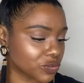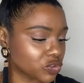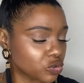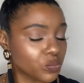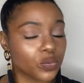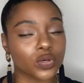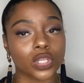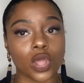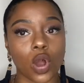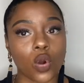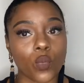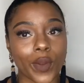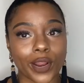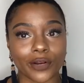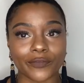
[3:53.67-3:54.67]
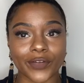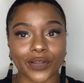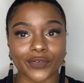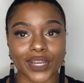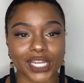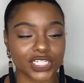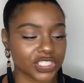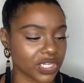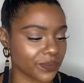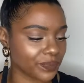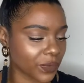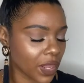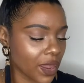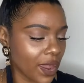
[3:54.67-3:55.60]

Super Long Wear Foundation.